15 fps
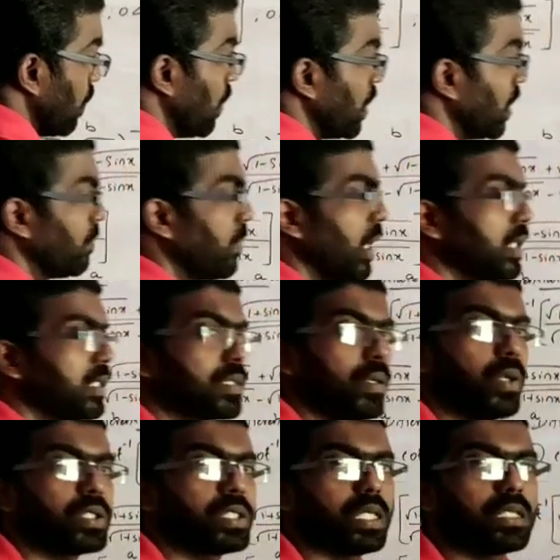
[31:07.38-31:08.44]
1 plus
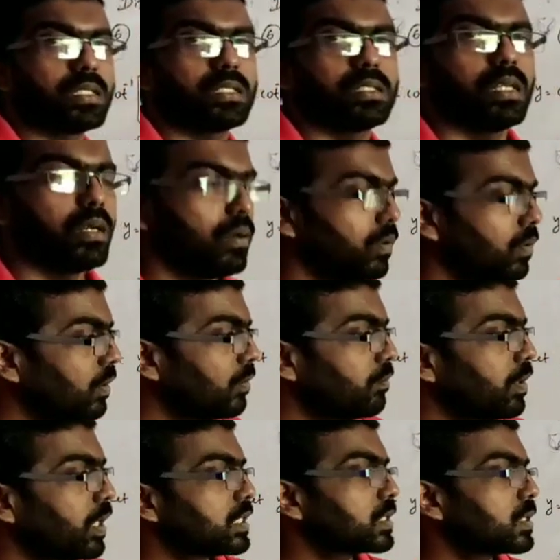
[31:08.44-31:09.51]
cos x.
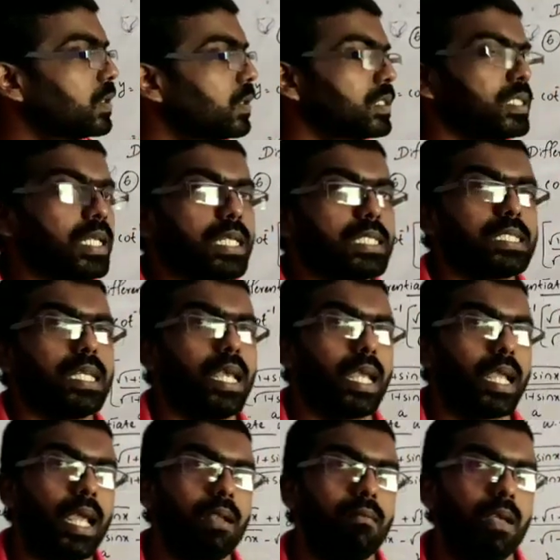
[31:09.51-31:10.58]
1 plus cos x,
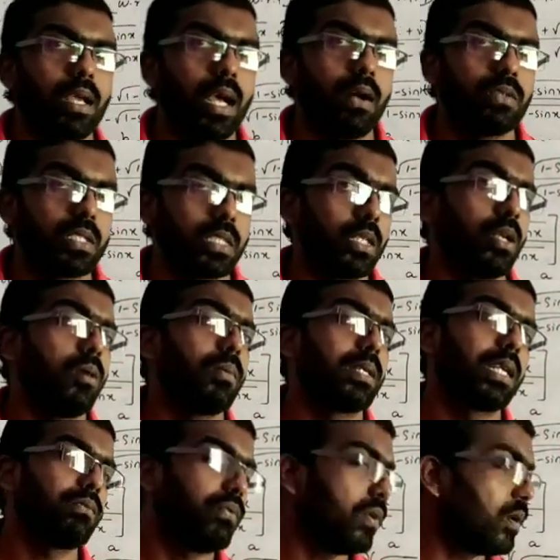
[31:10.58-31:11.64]
again we have
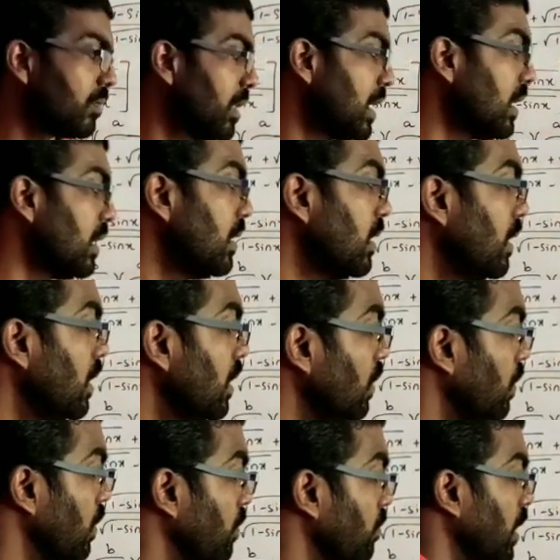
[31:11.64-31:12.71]
trigonometric
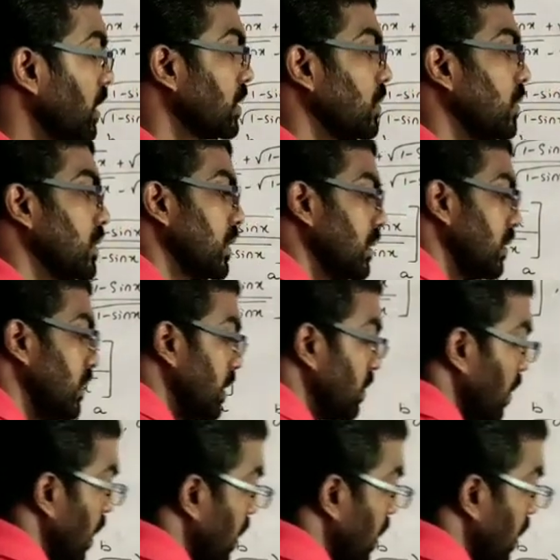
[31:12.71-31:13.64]
formula. 1 plus cos x is